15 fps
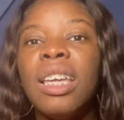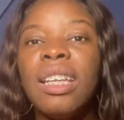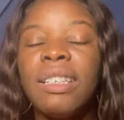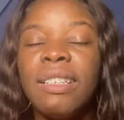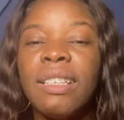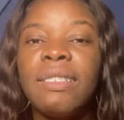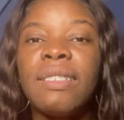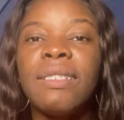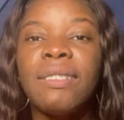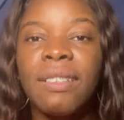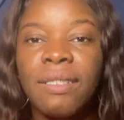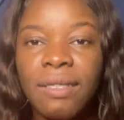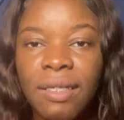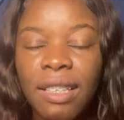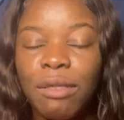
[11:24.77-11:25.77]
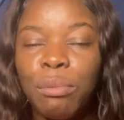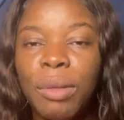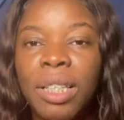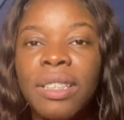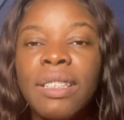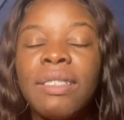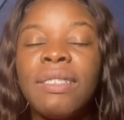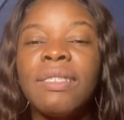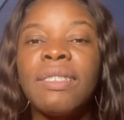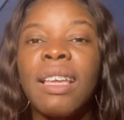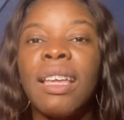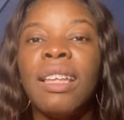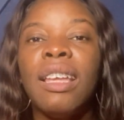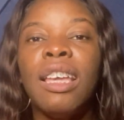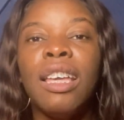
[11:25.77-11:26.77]
This is a statement, this is
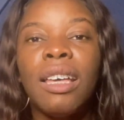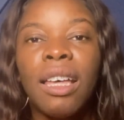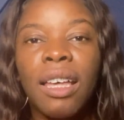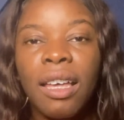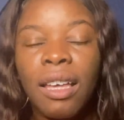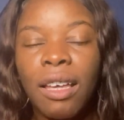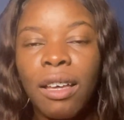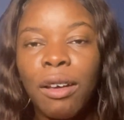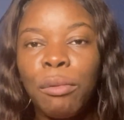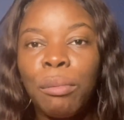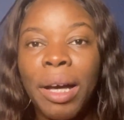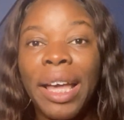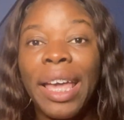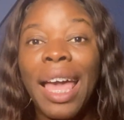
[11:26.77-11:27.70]
my